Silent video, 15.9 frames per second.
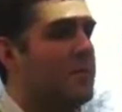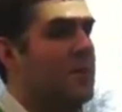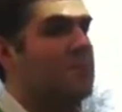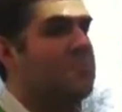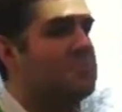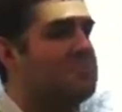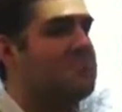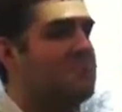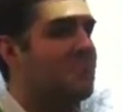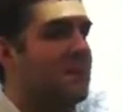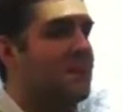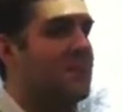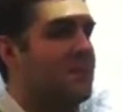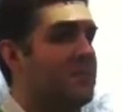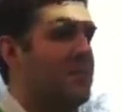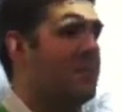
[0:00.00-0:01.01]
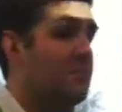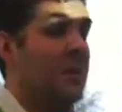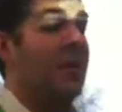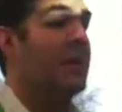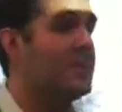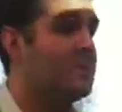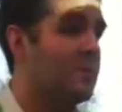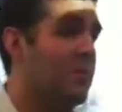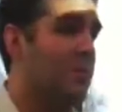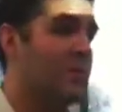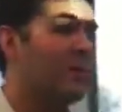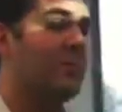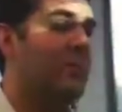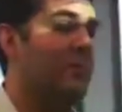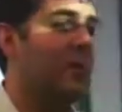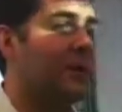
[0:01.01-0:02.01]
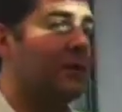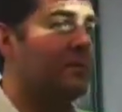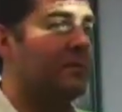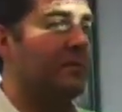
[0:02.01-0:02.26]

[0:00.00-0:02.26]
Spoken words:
So, but yeah, it's probably a good point.